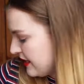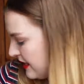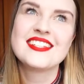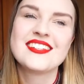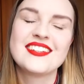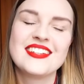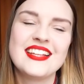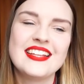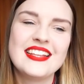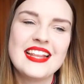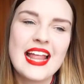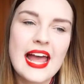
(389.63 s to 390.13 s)
So
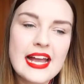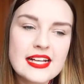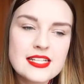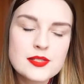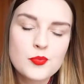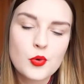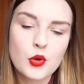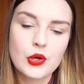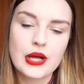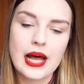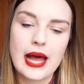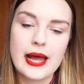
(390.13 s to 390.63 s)
the next
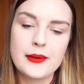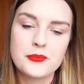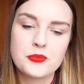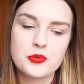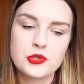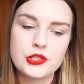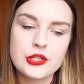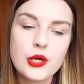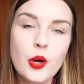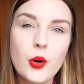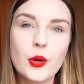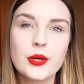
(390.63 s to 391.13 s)
book I
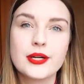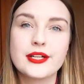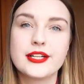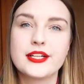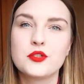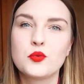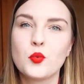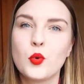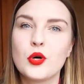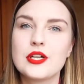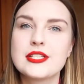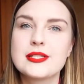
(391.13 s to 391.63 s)

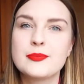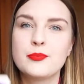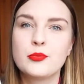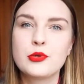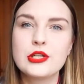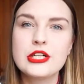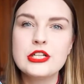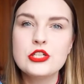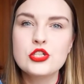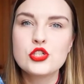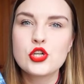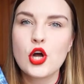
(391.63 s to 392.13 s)
pre-ordered was
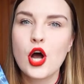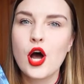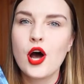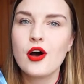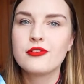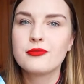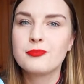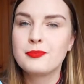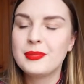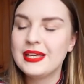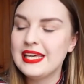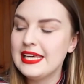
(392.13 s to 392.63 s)
Breach
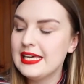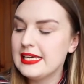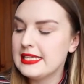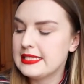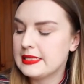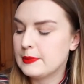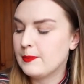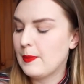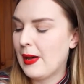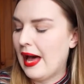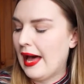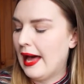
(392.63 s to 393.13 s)
of Peace
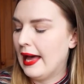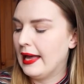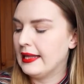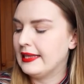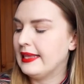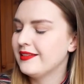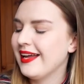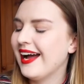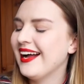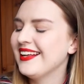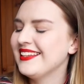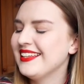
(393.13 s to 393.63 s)
by
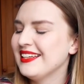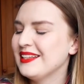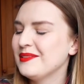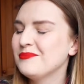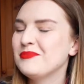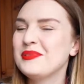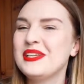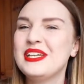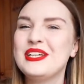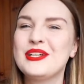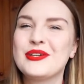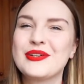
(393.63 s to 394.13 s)
Daniel
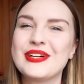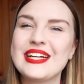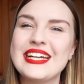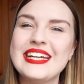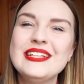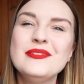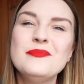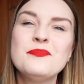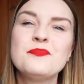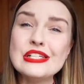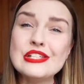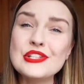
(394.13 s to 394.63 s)
B. Green.